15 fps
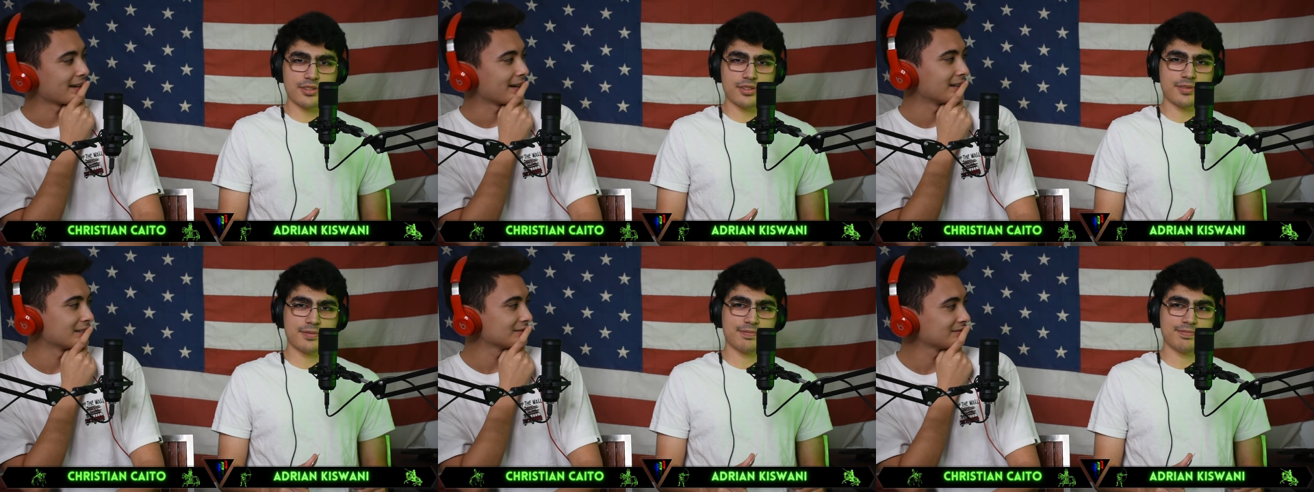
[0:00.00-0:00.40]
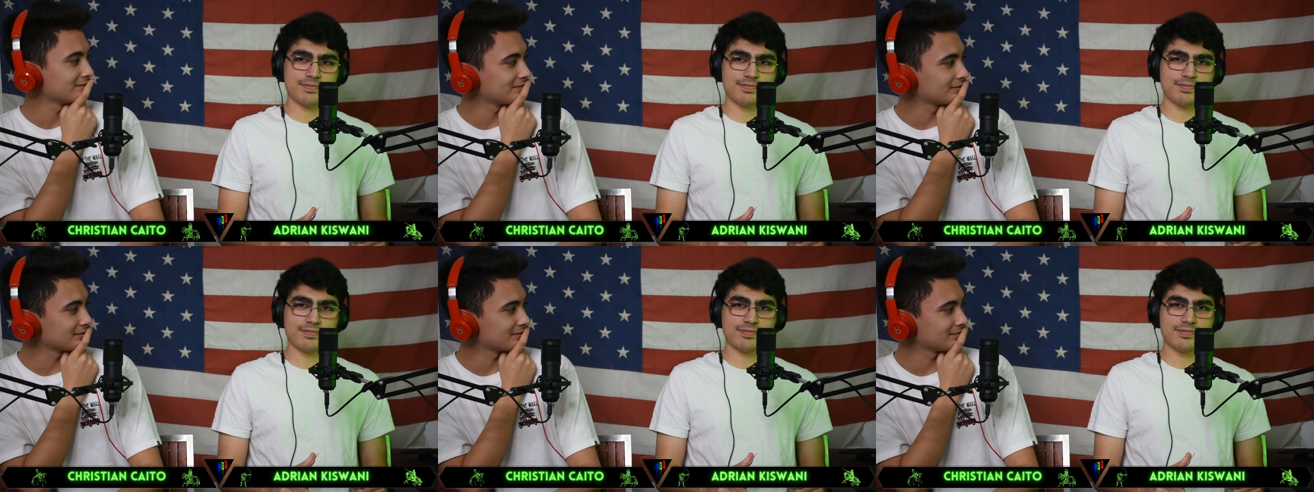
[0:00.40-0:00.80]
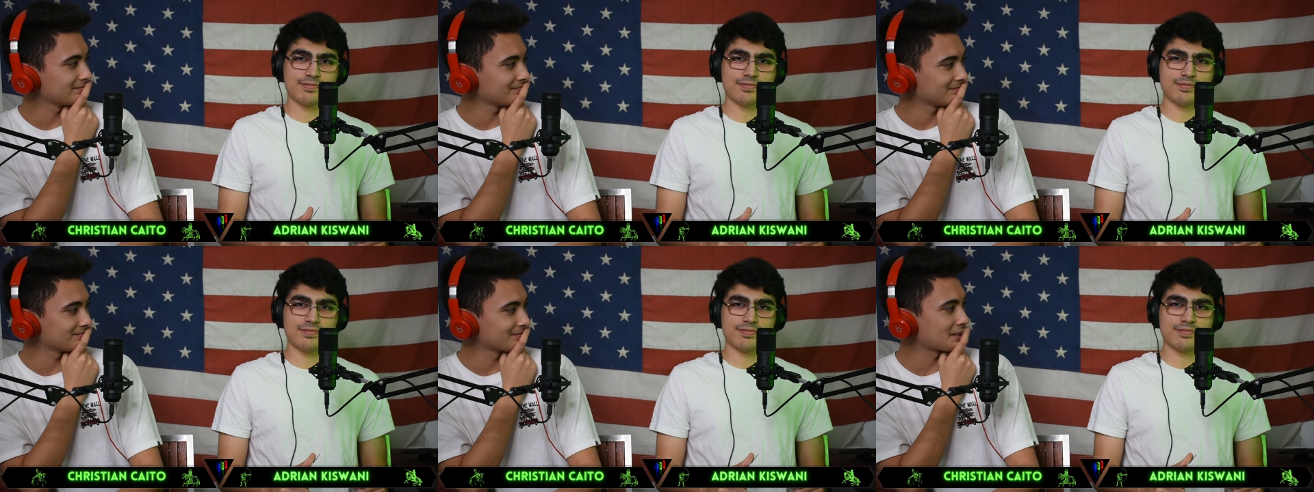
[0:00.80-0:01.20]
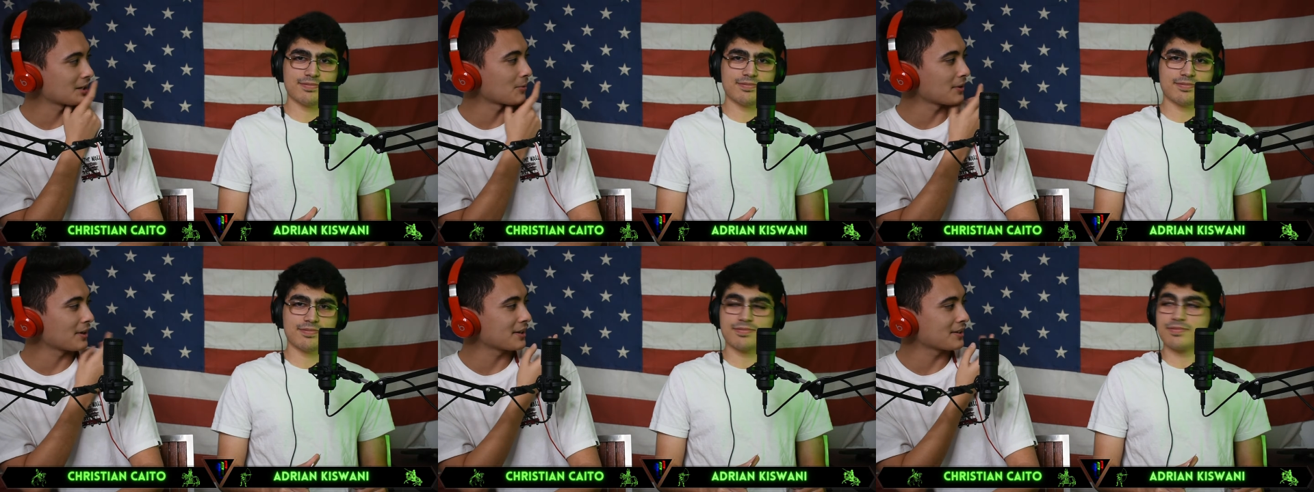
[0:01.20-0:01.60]
Speaker 1: Yeah.
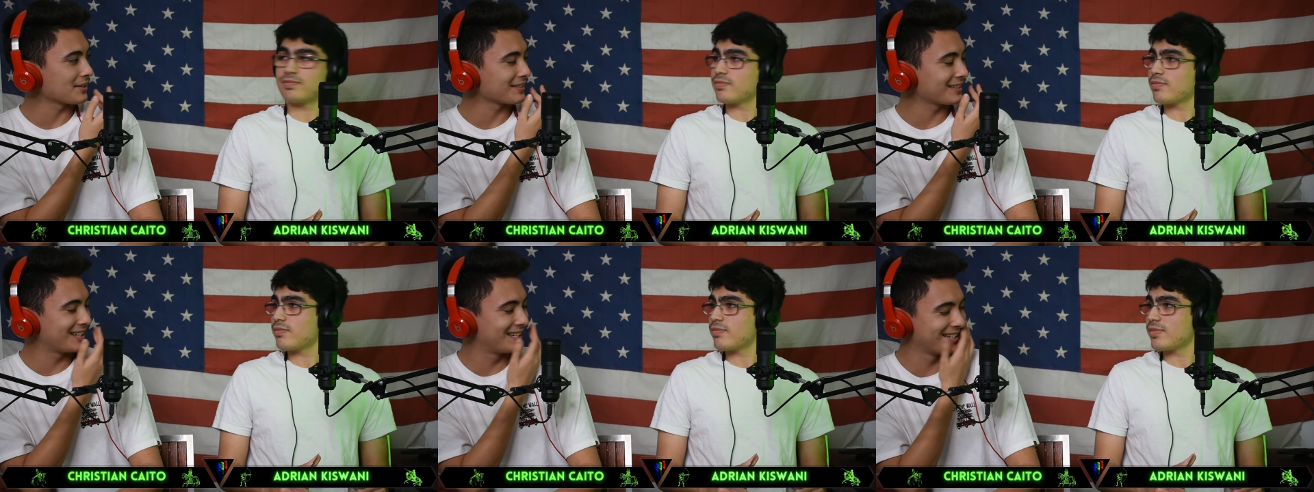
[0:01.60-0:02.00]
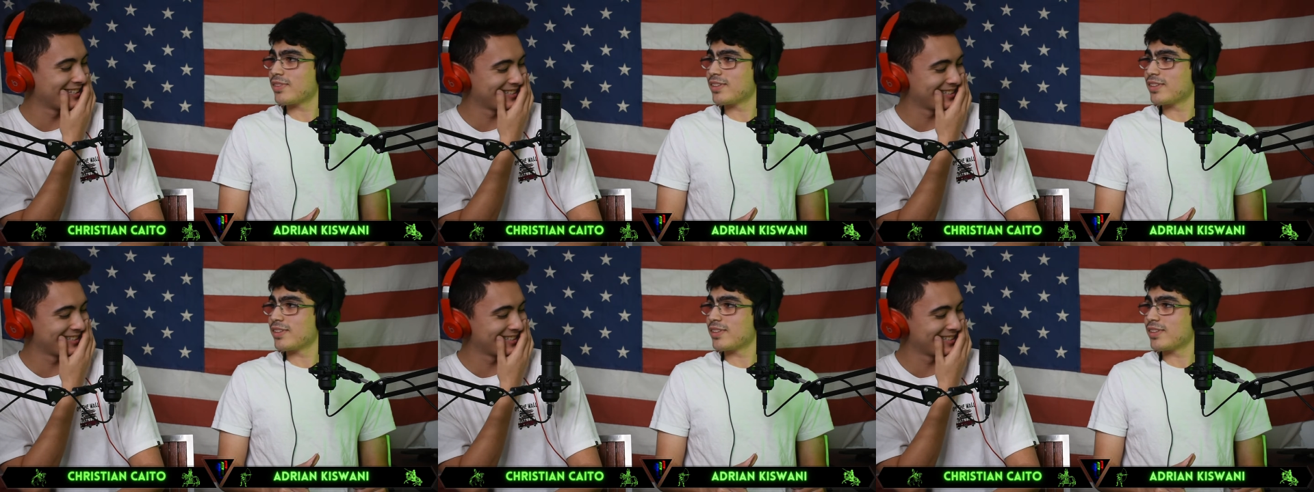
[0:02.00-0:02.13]
So what did